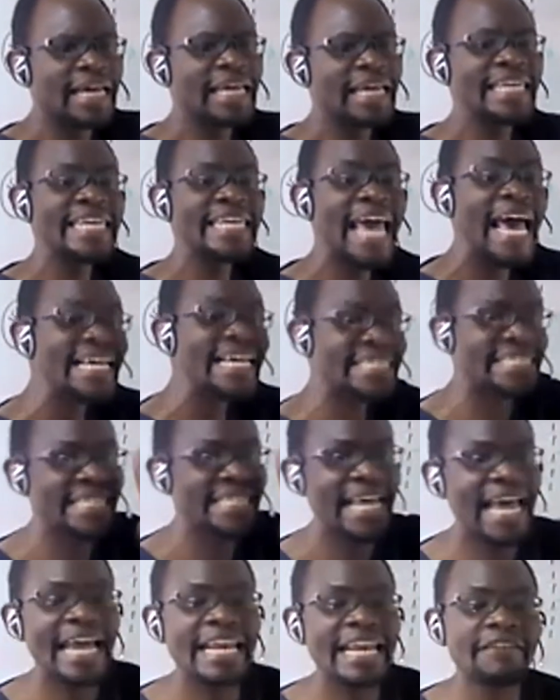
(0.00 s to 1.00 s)
Yes,
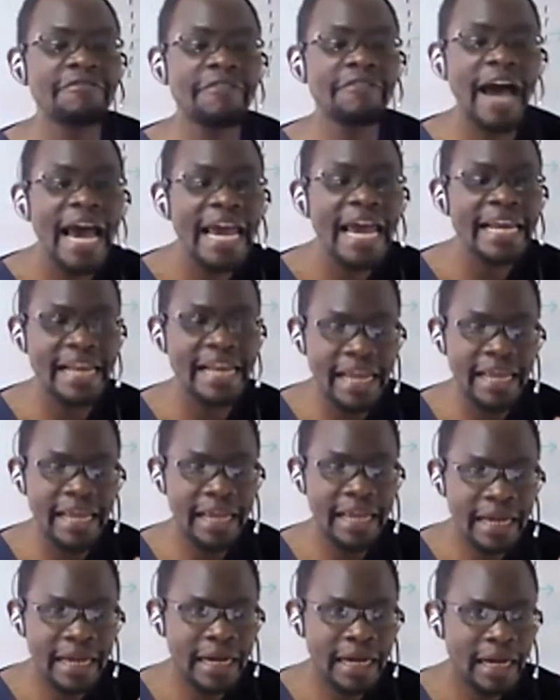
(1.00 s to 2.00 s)
they are
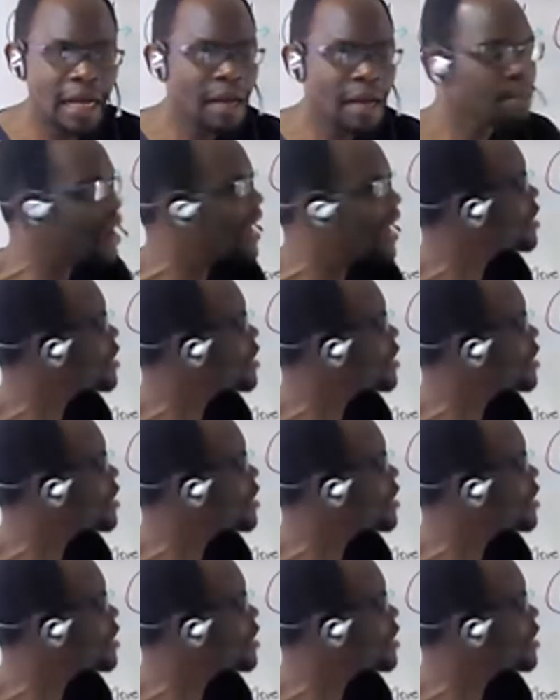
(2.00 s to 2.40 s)
dividing, but